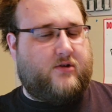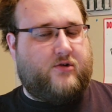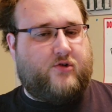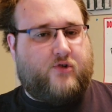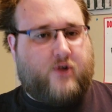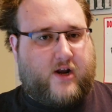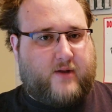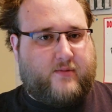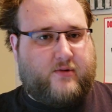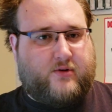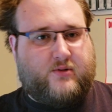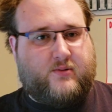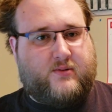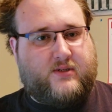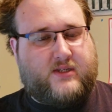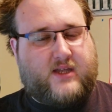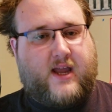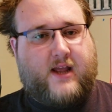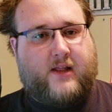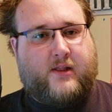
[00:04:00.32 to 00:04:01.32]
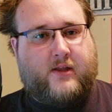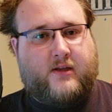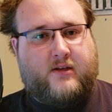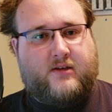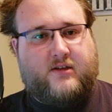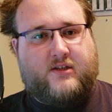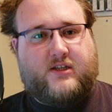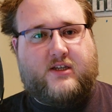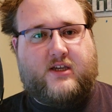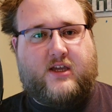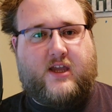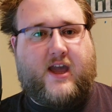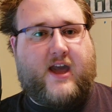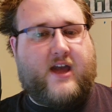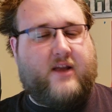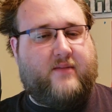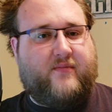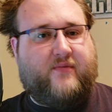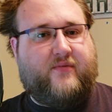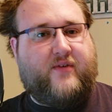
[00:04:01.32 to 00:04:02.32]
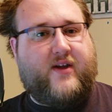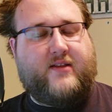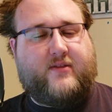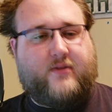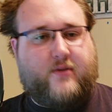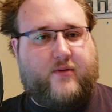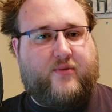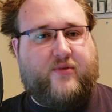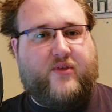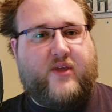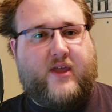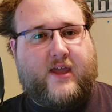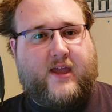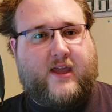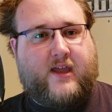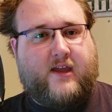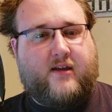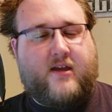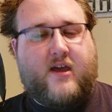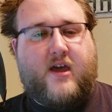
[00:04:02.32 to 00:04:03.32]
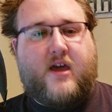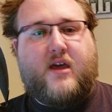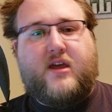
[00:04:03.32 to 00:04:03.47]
Incredible to his island. He had him fight the Thing.